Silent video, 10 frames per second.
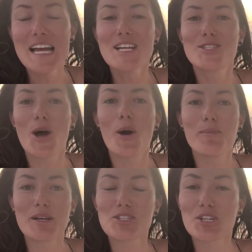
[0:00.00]
So
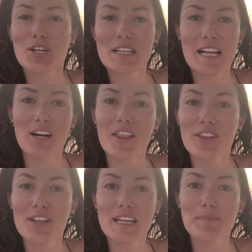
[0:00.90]
make sure you click on the
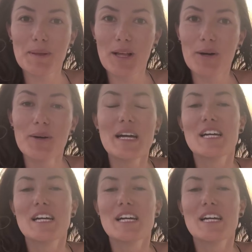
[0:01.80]
link below,